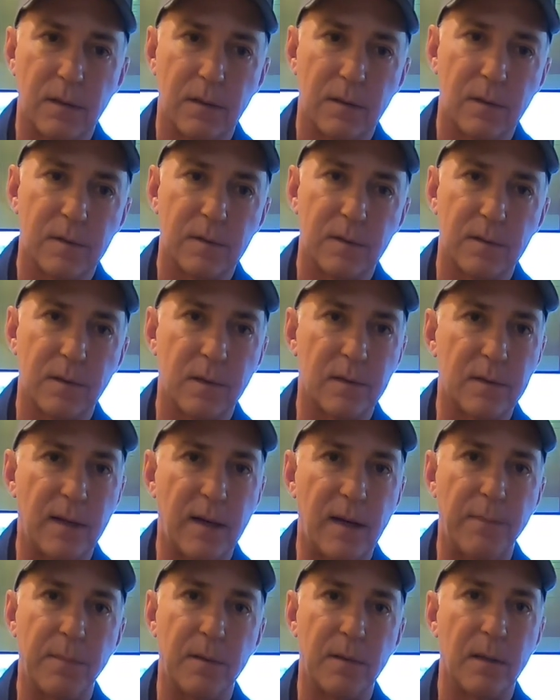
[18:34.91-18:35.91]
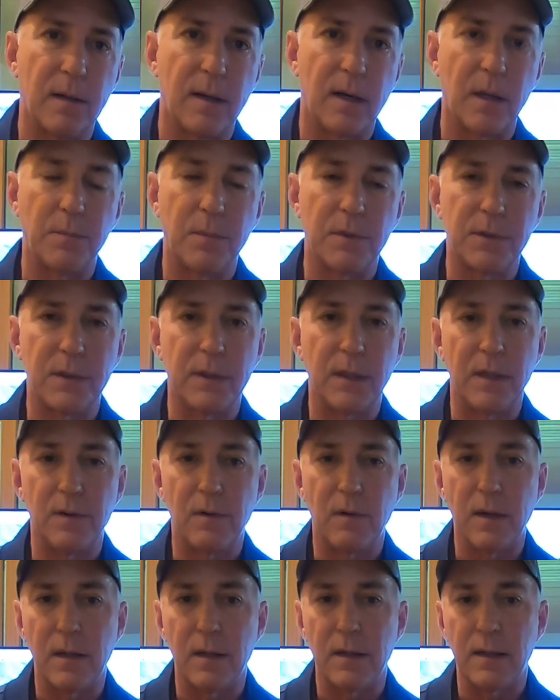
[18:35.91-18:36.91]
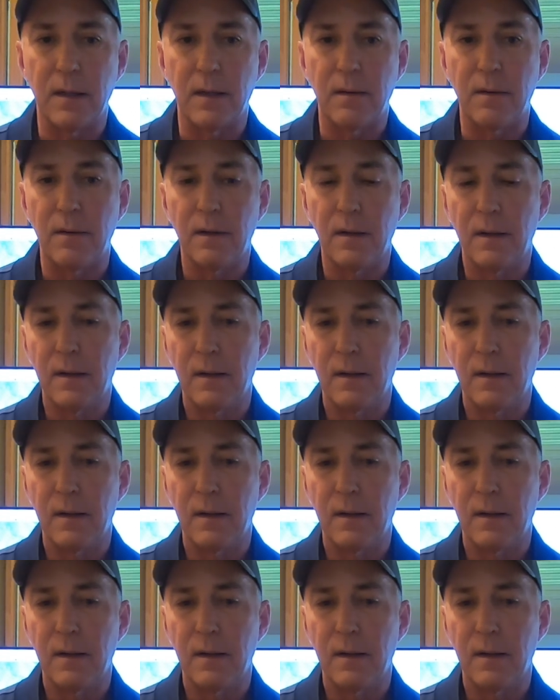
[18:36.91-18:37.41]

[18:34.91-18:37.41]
This is the top of the line machine right now,